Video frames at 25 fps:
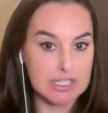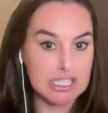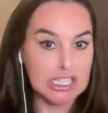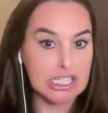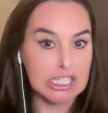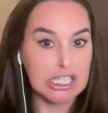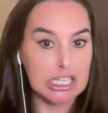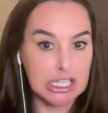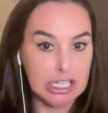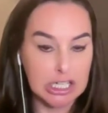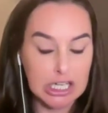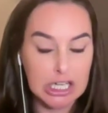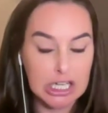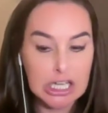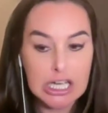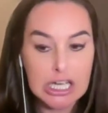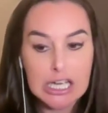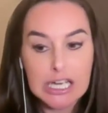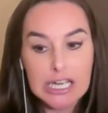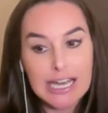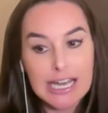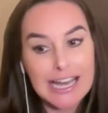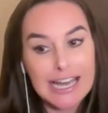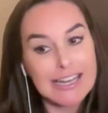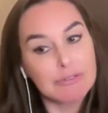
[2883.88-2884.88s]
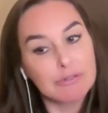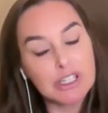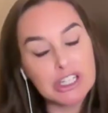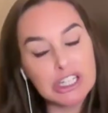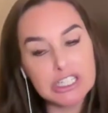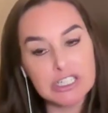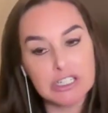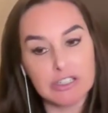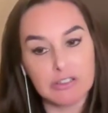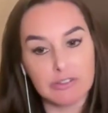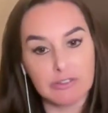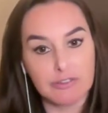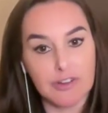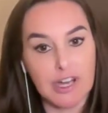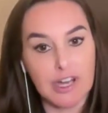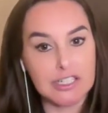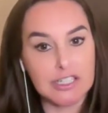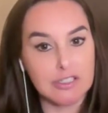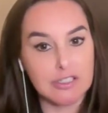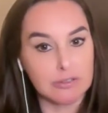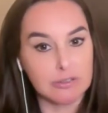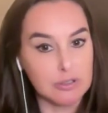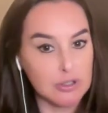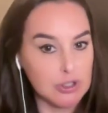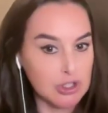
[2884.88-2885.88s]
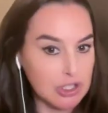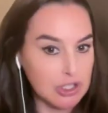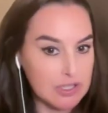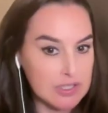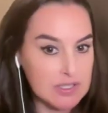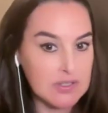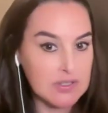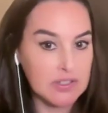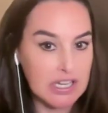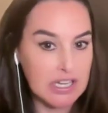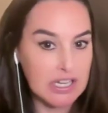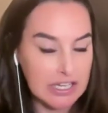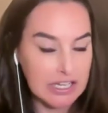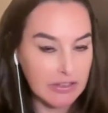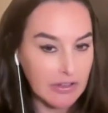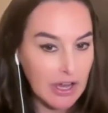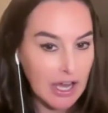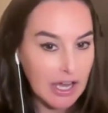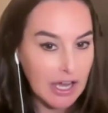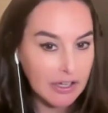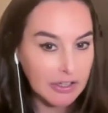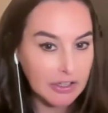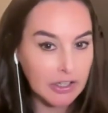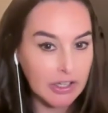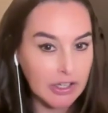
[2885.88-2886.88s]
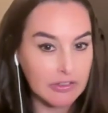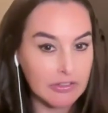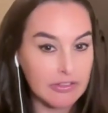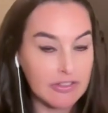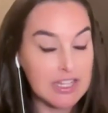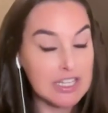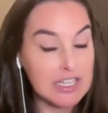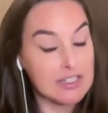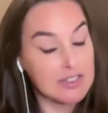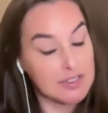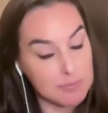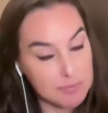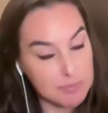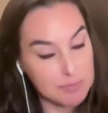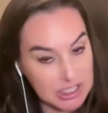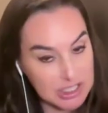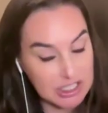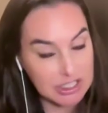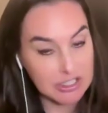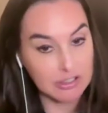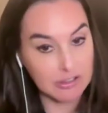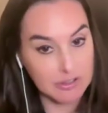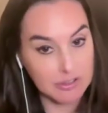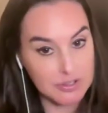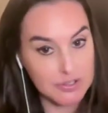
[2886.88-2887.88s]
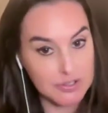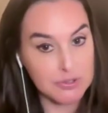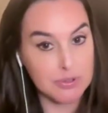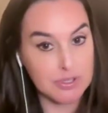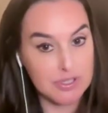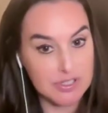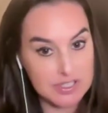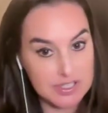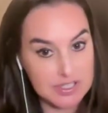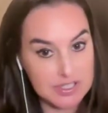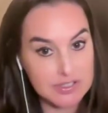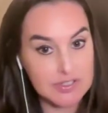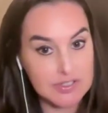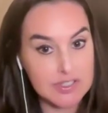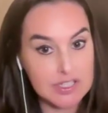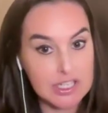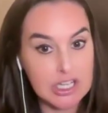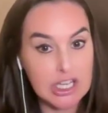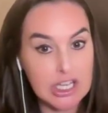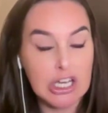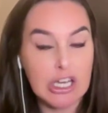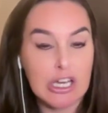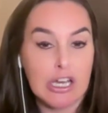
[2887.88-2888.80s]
some digging. I really didn't find allusions like that in these particular sources.